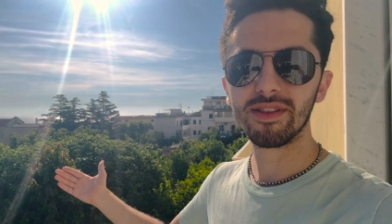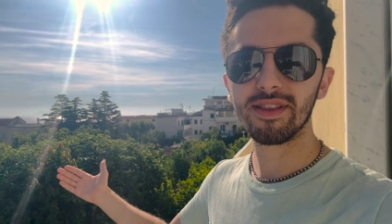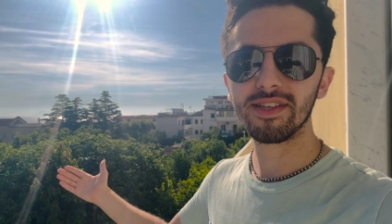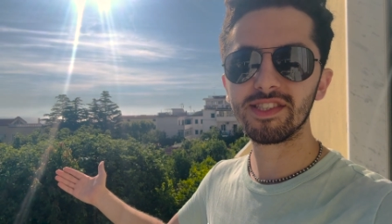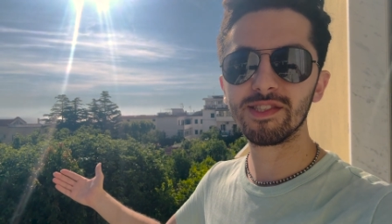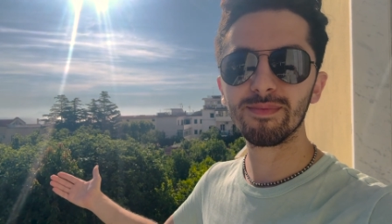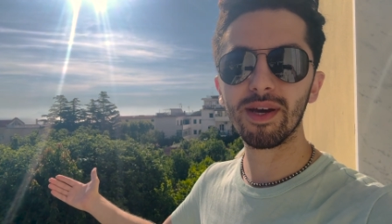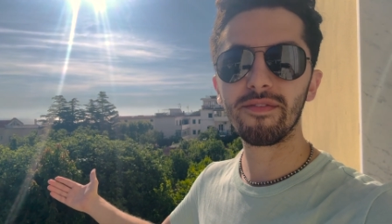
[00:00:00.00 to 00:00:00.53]

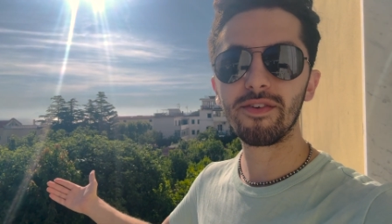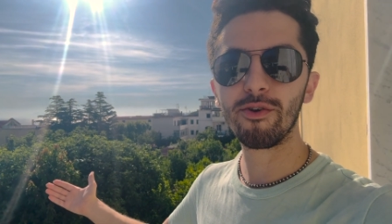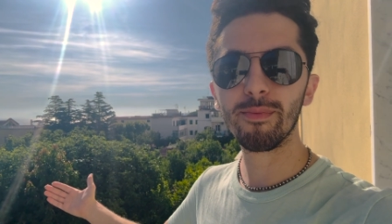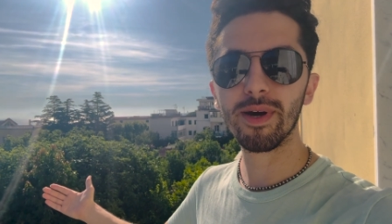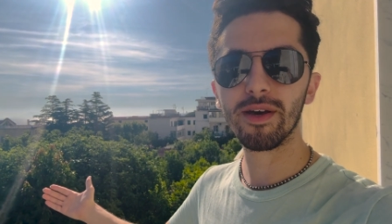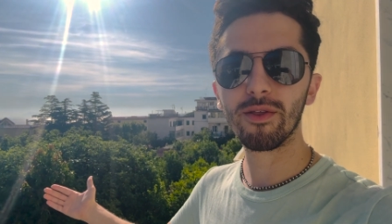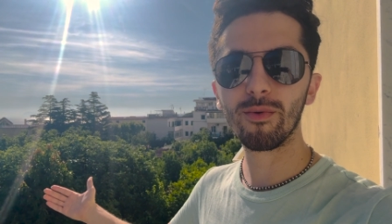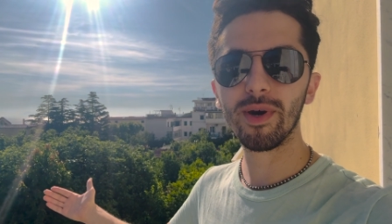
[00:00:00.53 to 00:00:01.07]
This is my view
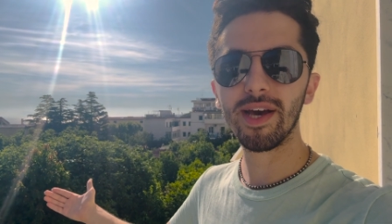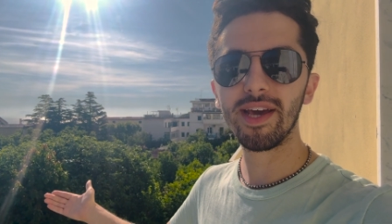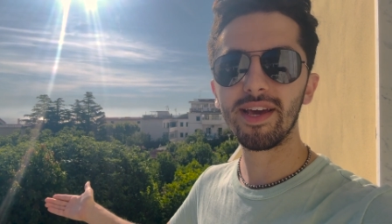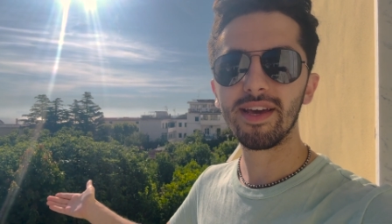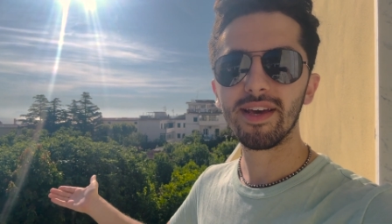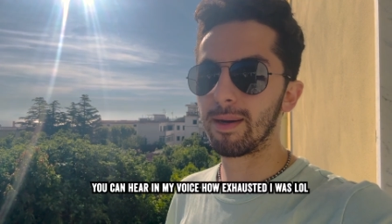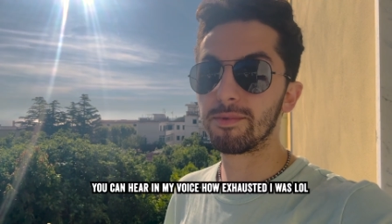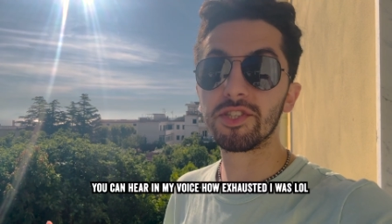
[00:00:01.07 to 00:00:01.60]
by the way.
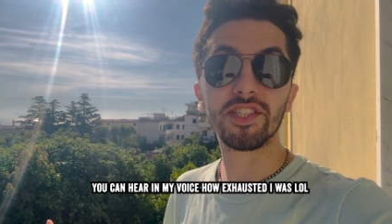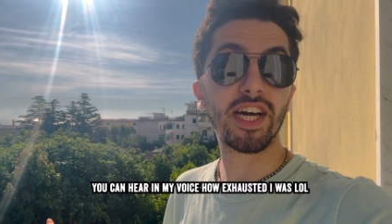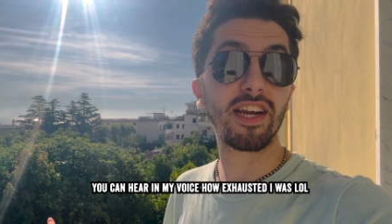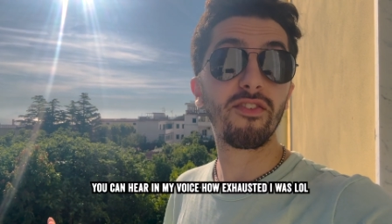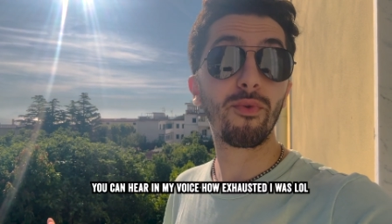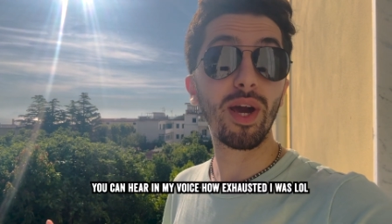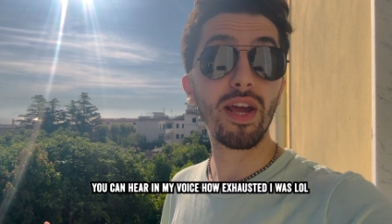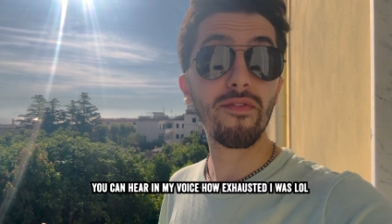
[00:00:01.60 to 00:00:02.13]
I'm just kind
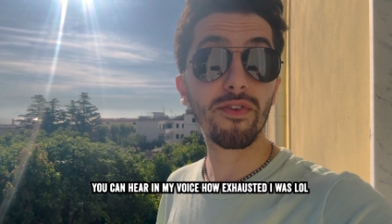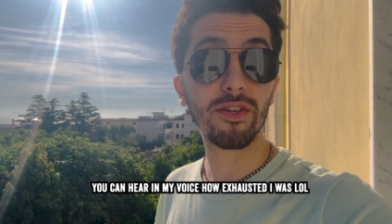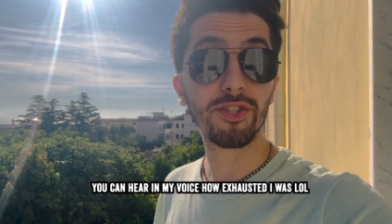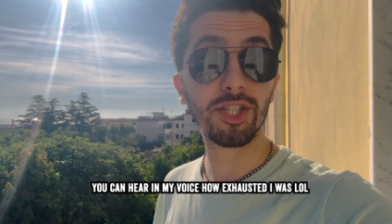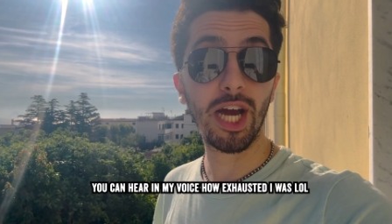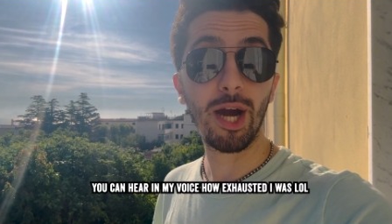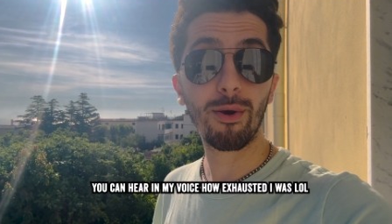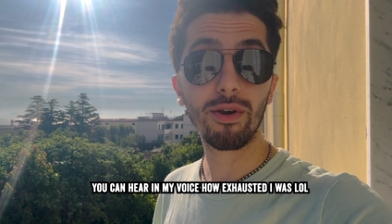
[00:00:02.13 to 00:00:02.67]
of waiting for the
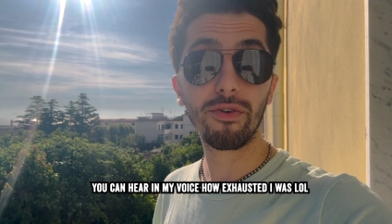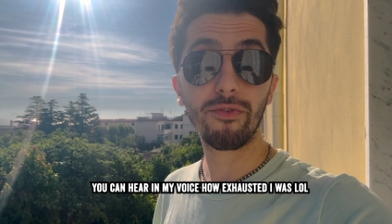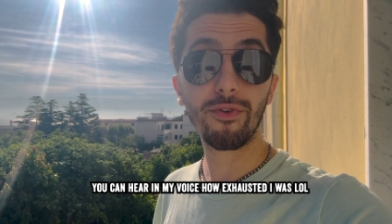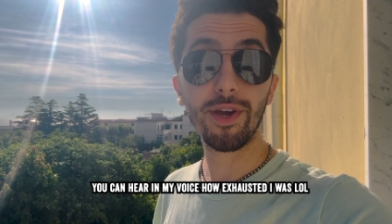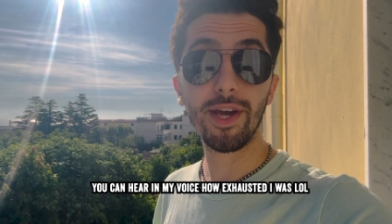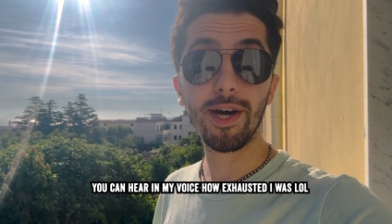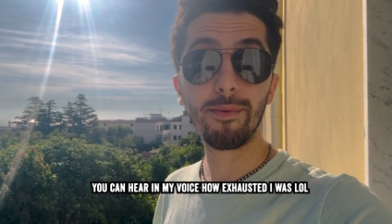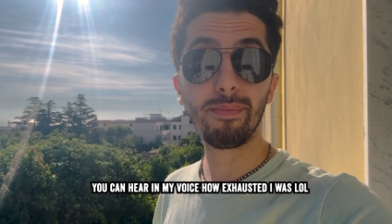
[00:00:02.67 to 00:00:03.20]
shower to
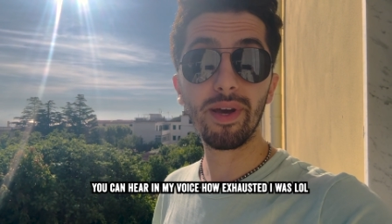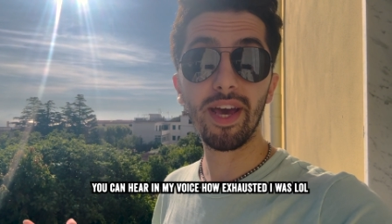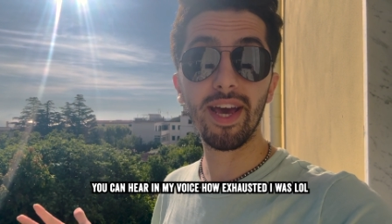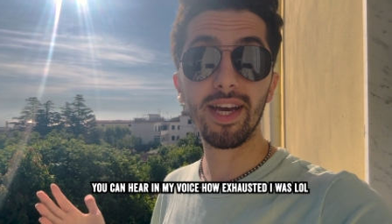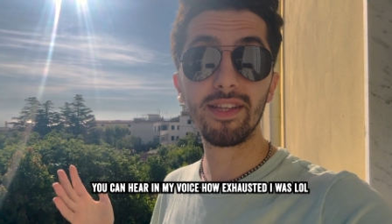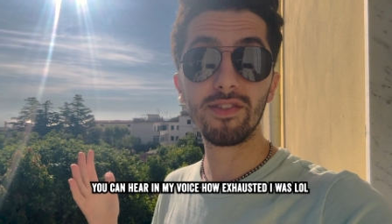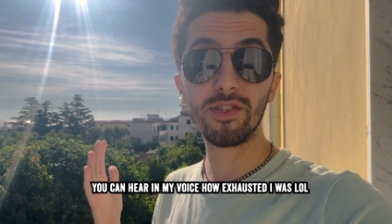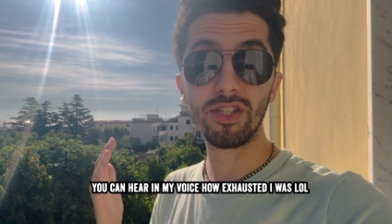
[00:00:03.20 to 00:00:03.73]
free up
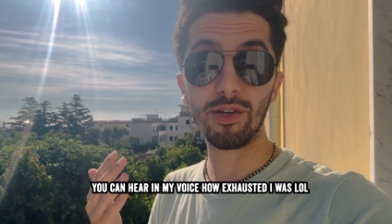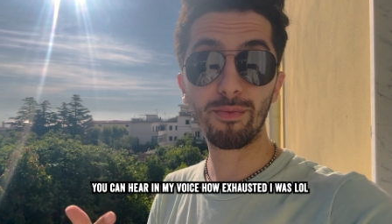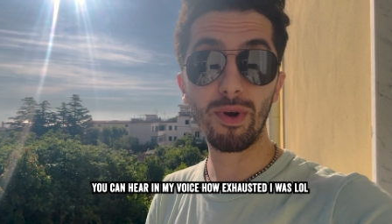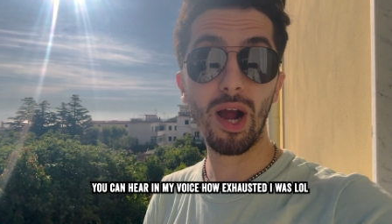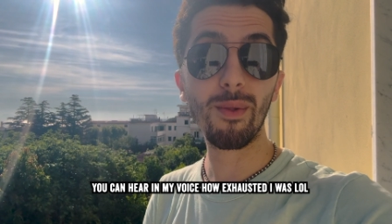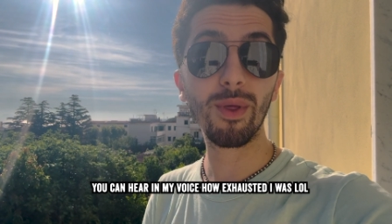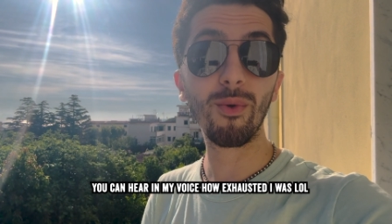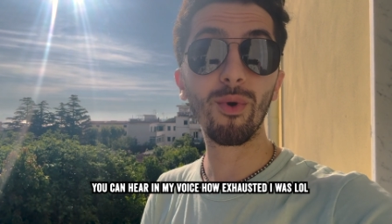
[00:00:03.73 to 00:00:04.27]
and you're
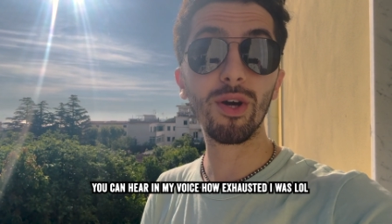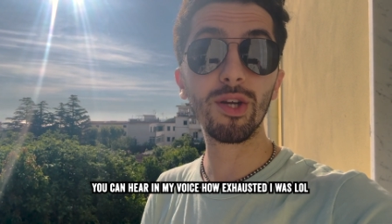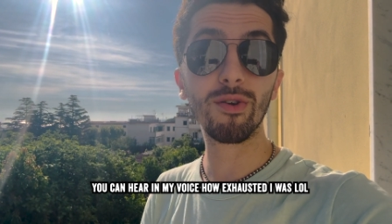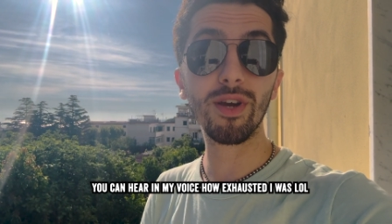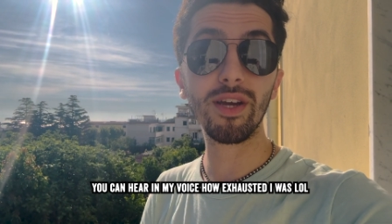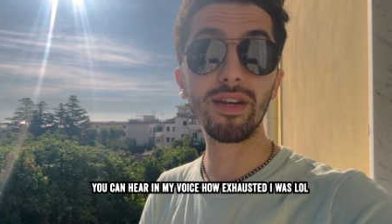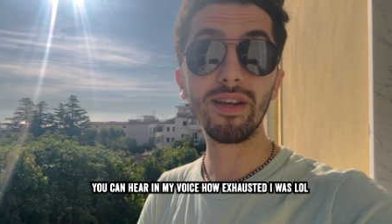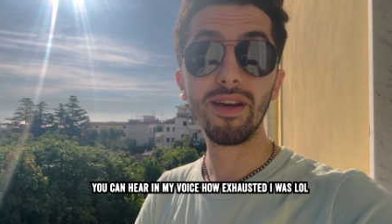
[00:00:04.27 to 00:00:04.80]
probably
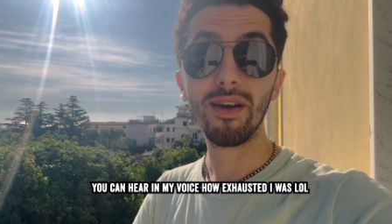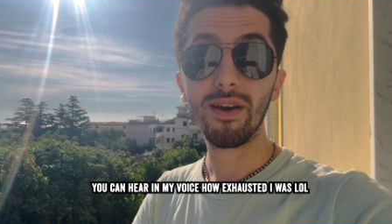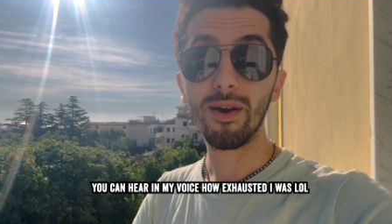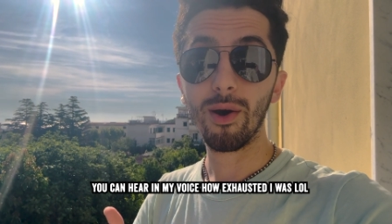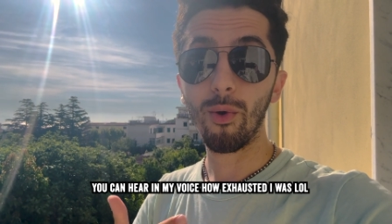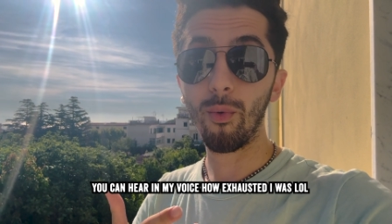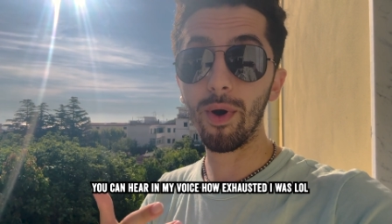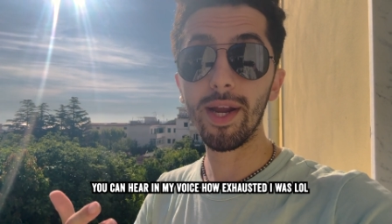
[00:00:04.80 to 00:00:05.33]
wondering
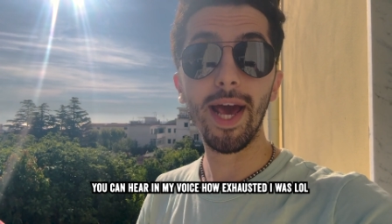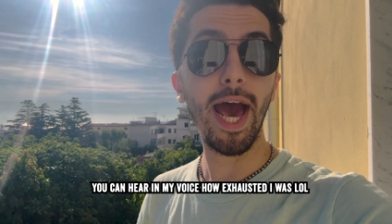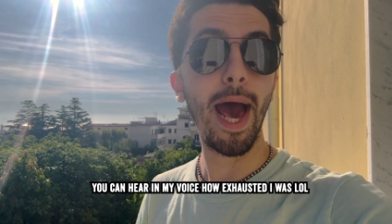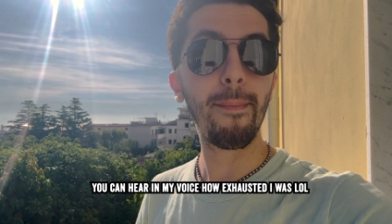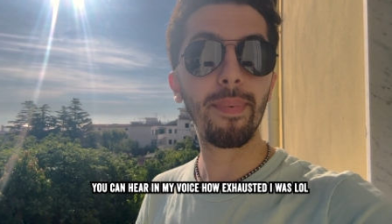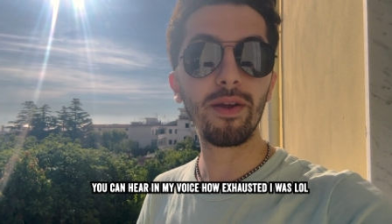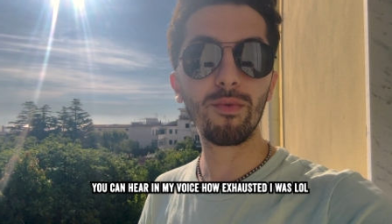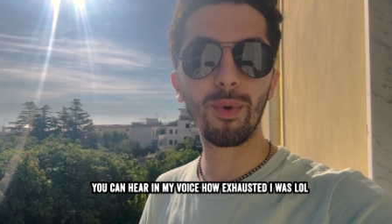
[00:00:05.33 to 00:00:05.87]
what
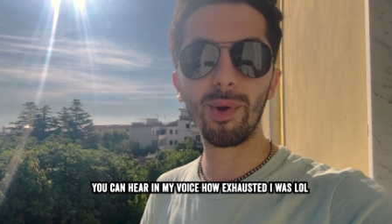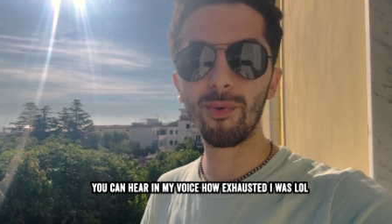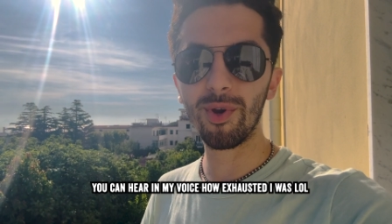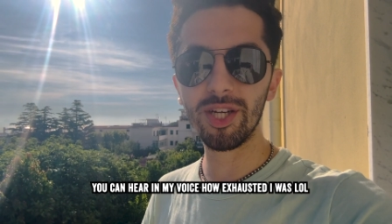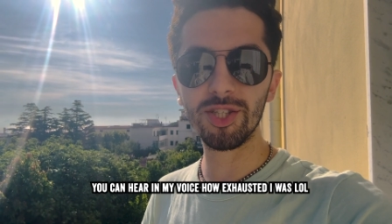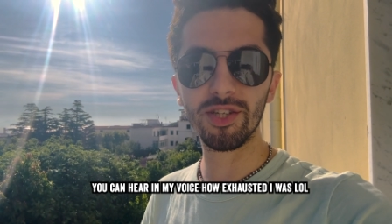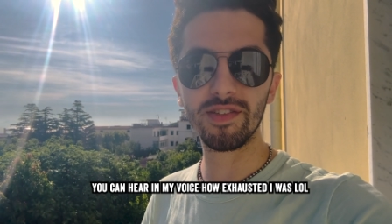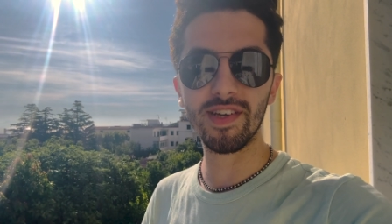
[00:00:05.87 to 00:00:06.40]
happened when we
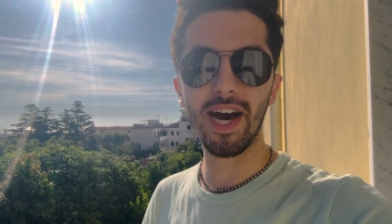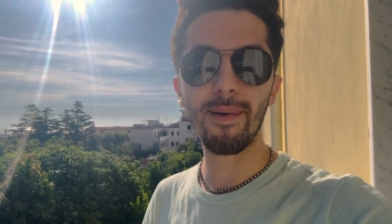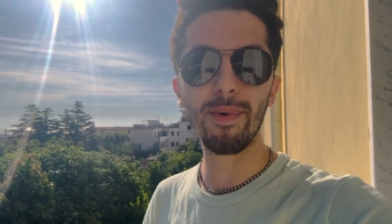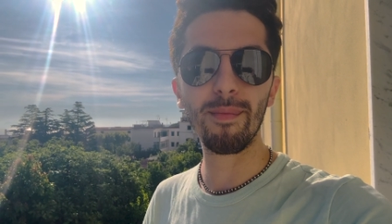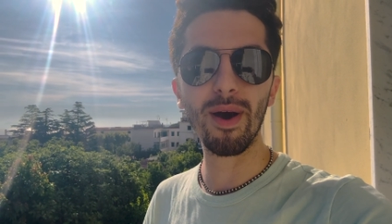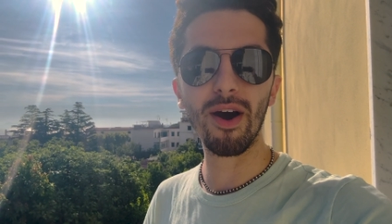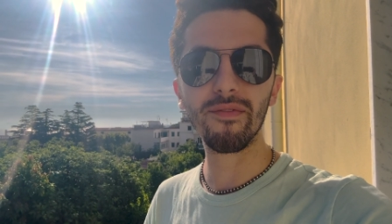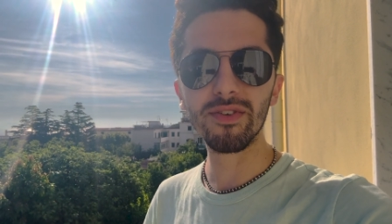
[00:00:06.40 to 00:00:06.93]
reached the top
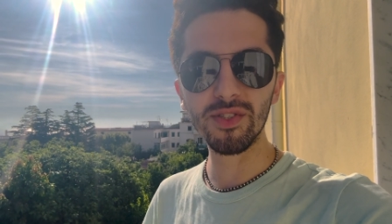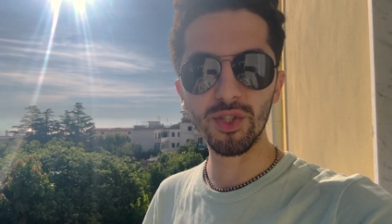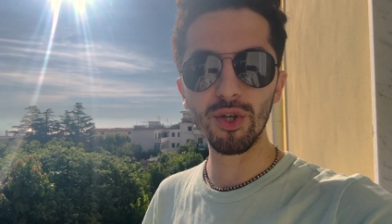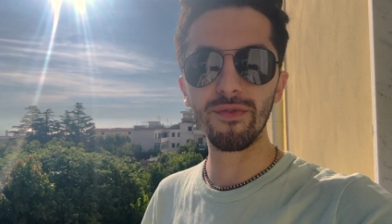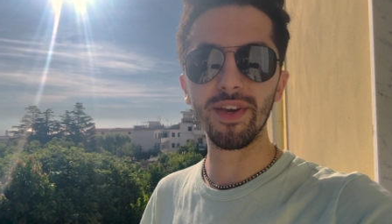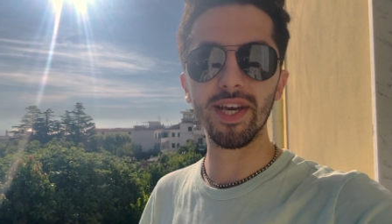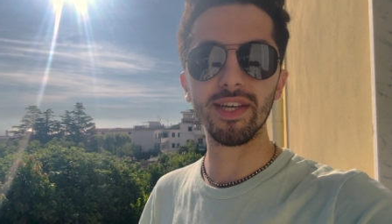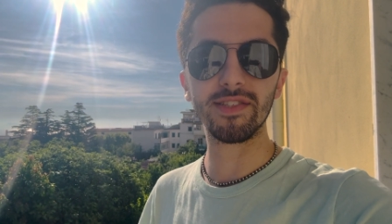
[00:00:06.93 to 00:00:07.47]
of Mount
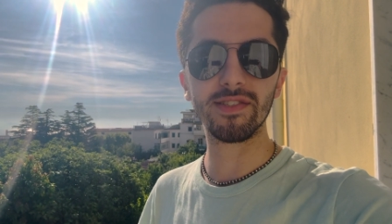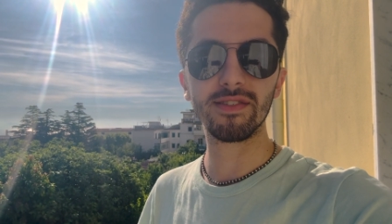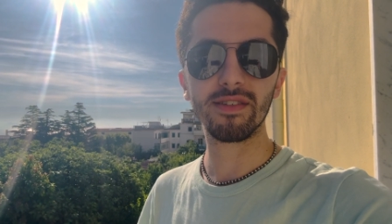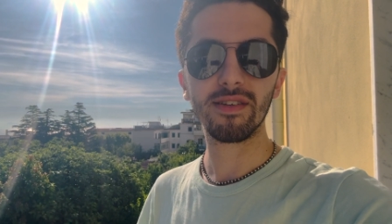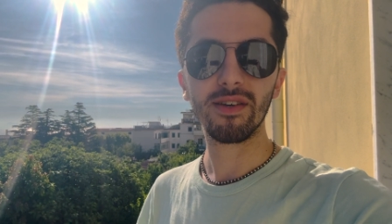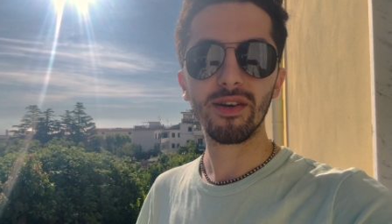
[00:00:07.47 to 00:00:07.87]
Vesuvius.